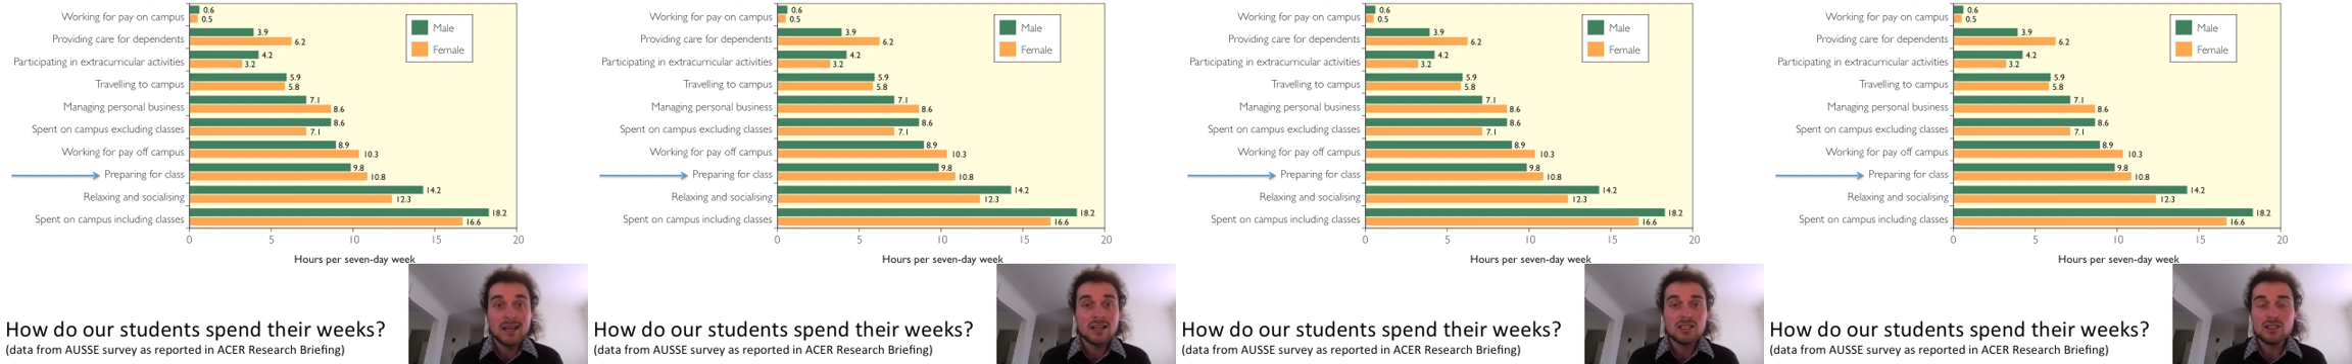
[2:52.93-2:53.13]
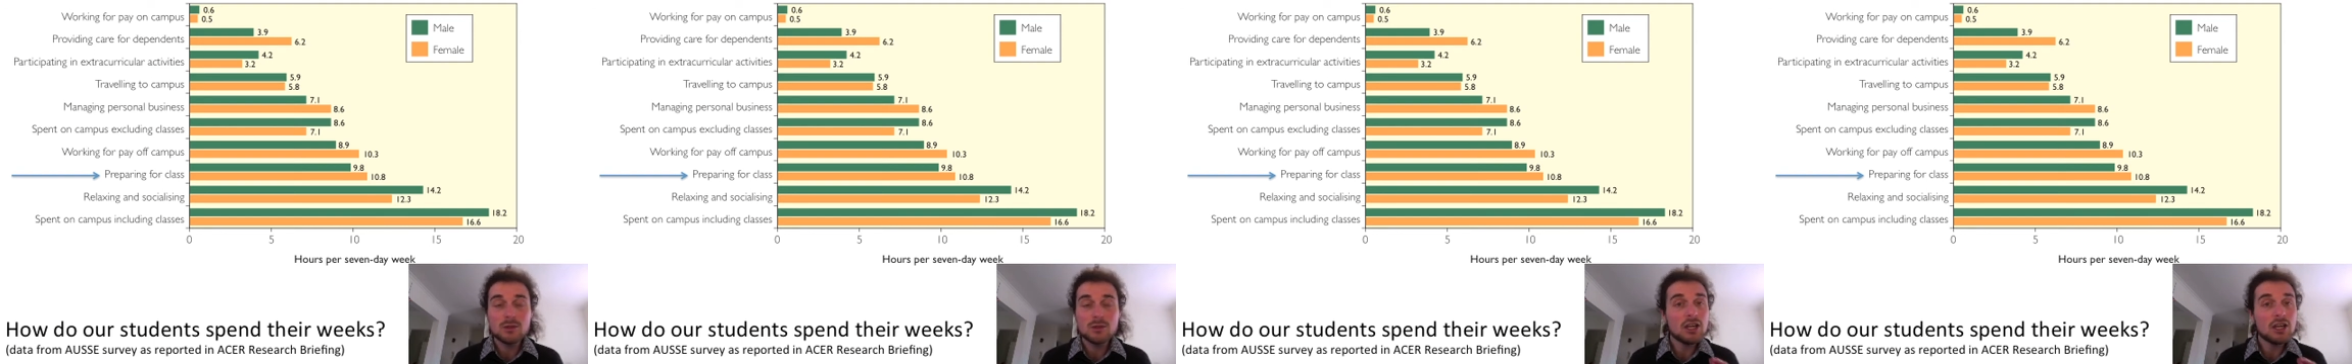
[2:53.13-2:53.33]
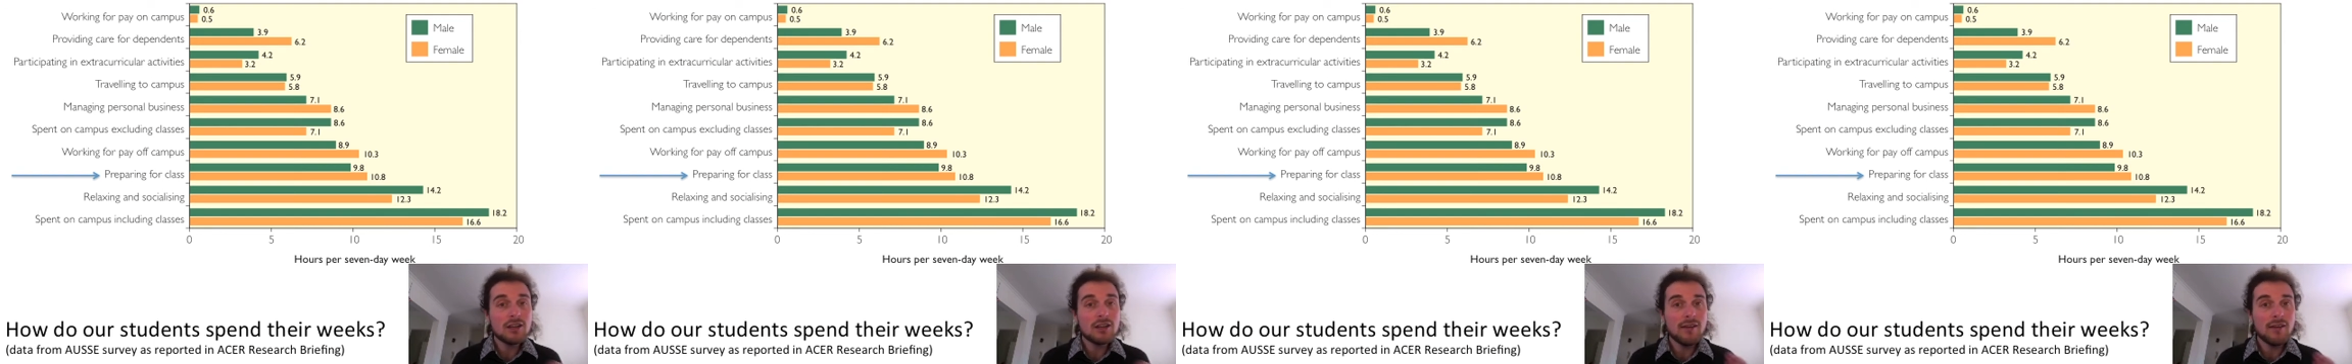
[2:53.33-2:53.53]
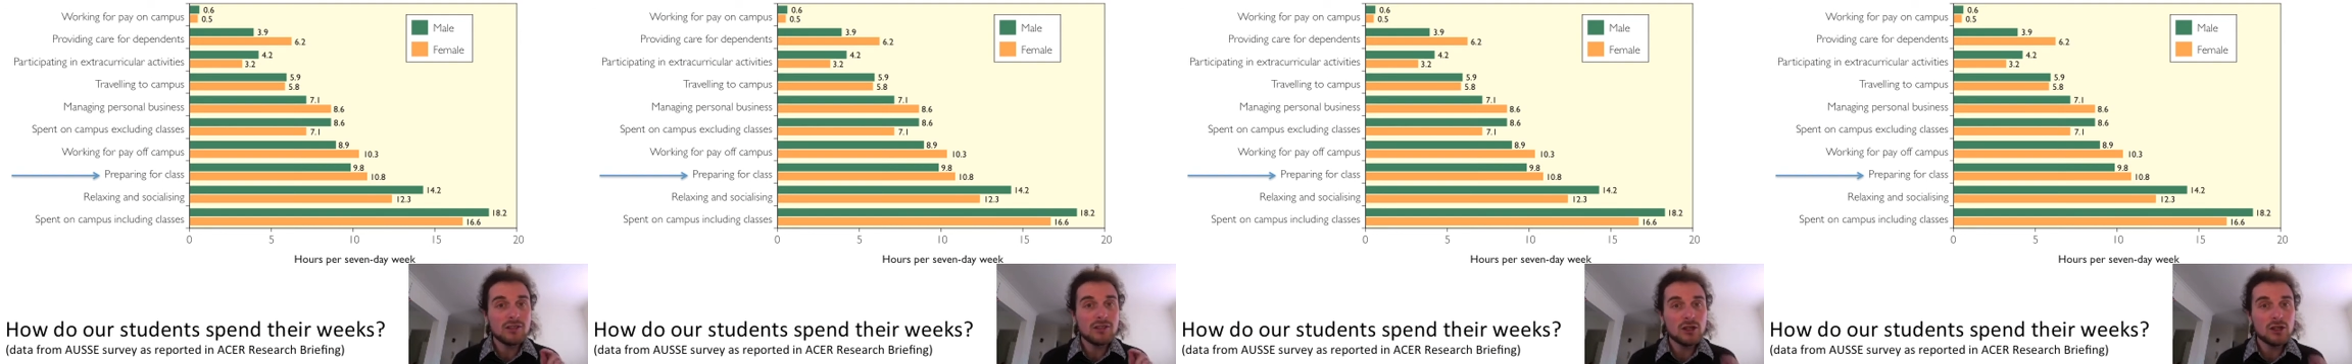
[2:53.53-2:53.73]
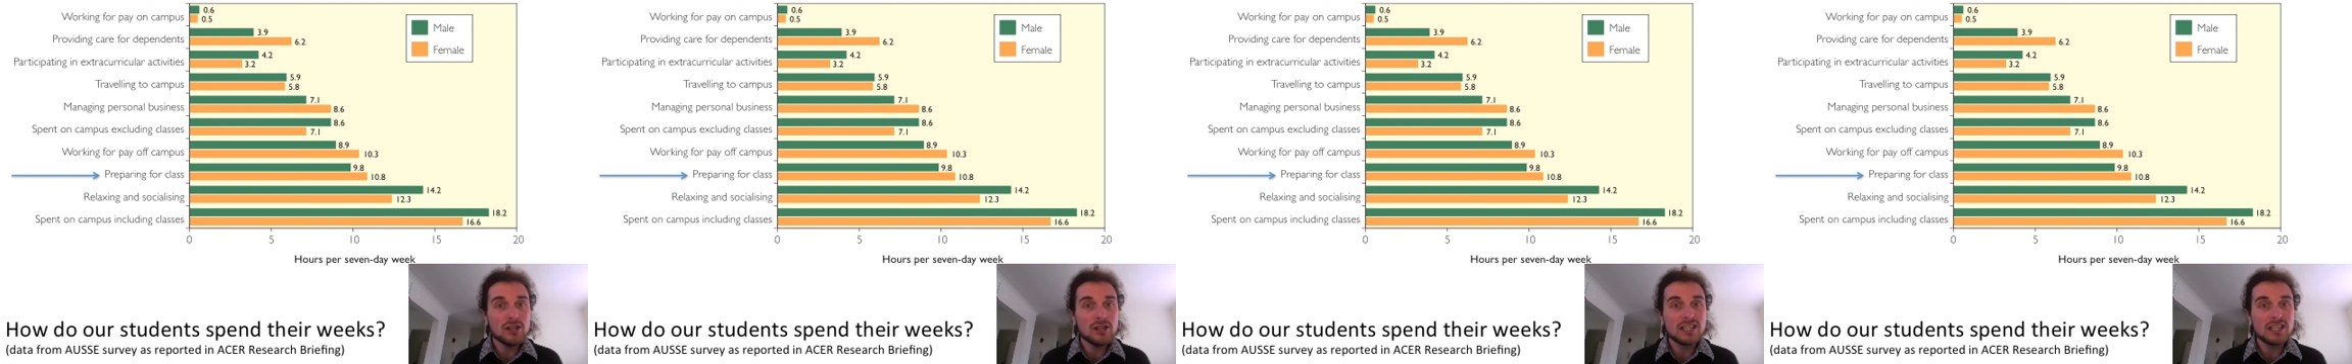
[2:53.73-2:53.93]
So we don't have
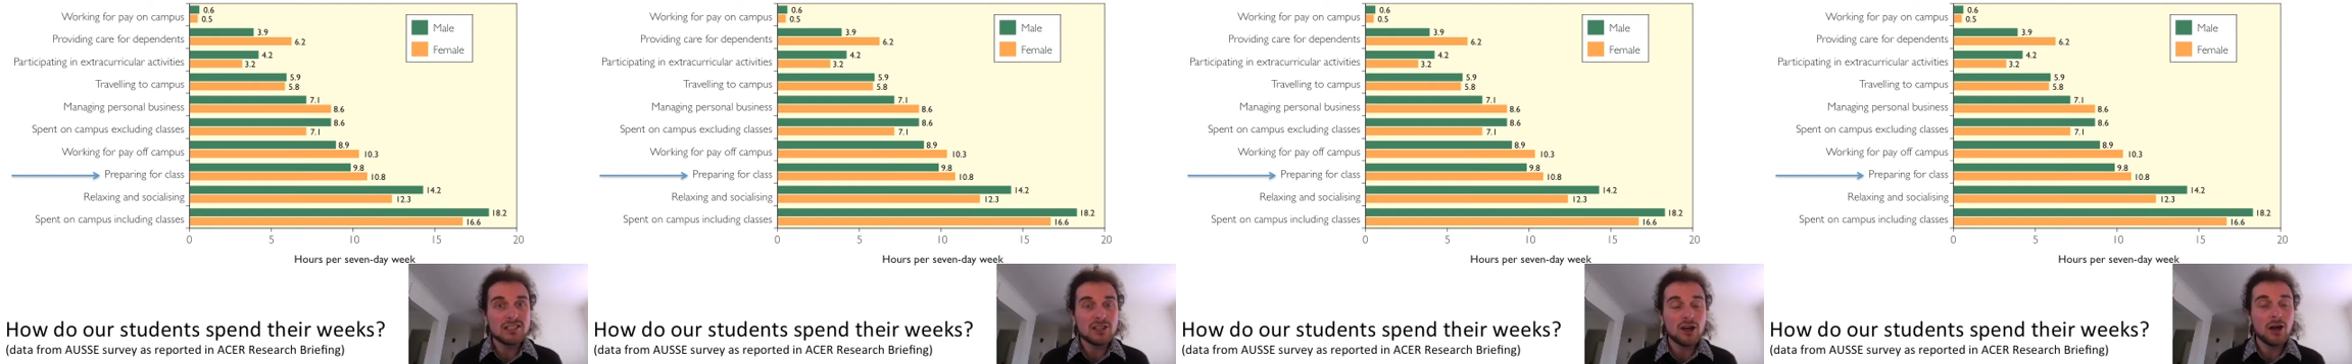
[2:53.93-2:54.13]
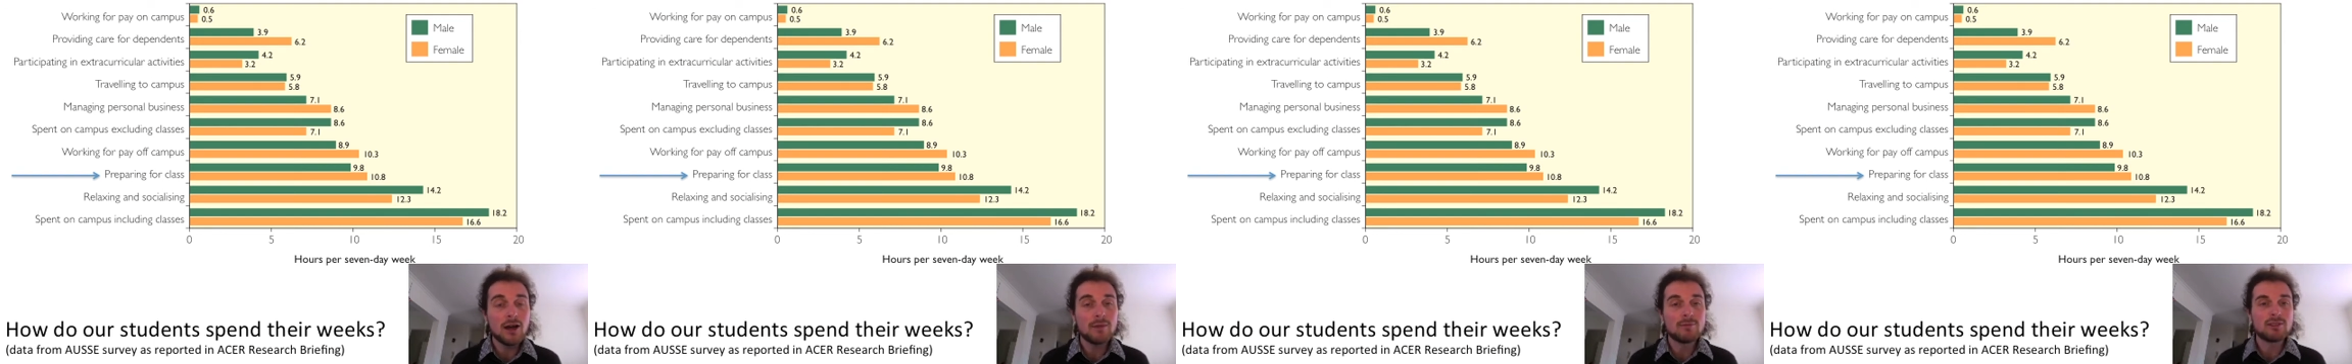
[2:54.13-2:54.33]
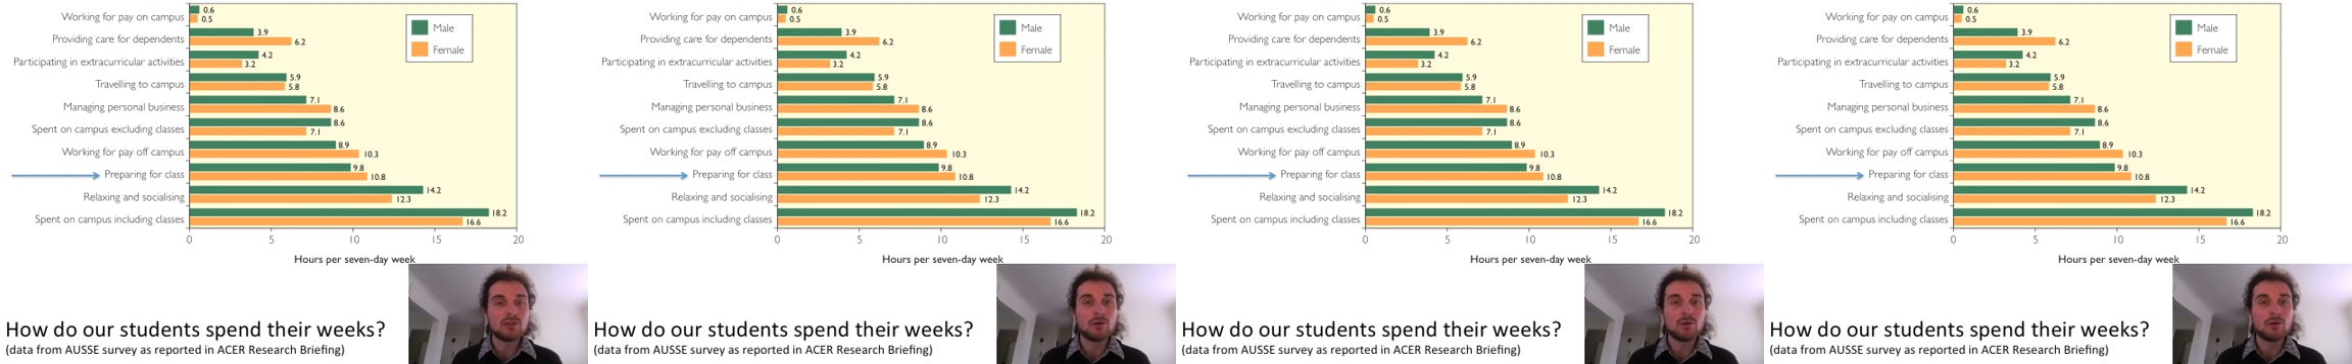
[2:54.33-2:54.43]
a lot of their time,